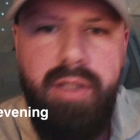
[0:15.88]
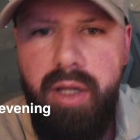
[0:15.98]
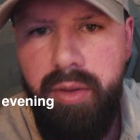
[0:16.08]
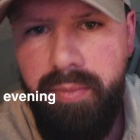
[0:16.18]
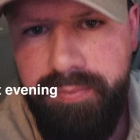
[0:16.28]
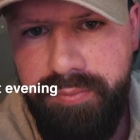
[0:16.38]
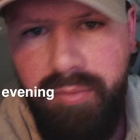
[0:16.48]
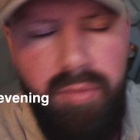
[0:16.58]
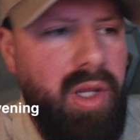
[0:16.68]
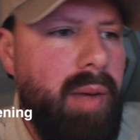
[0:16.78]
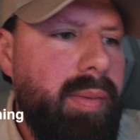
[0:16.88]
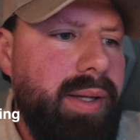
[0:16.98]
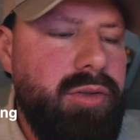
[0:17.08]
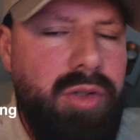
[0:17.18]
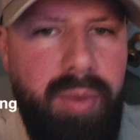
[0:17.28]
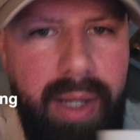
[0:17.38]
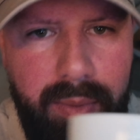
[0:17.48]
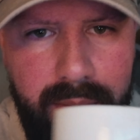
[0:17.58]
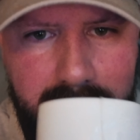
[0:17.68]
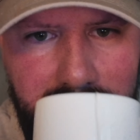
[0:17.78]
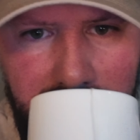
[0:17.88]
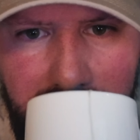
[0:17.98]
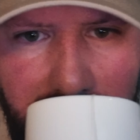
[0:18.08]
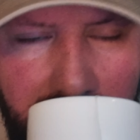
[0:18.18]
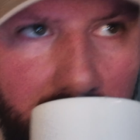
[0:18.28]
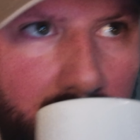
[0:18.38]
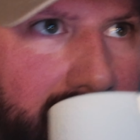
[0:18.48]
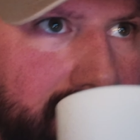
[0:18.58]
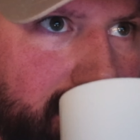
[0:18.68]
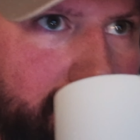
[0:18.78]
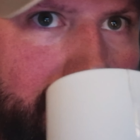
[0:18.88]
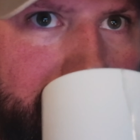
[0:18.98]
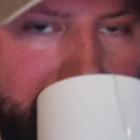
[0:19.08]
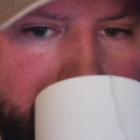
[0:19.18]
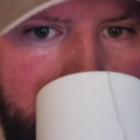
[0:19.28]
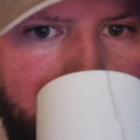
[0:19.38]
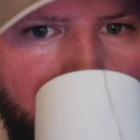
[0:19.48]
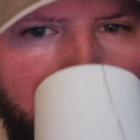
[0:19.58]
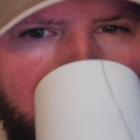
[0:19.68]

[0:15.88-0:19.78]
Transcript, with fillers: so I'm about two hours away from Male now.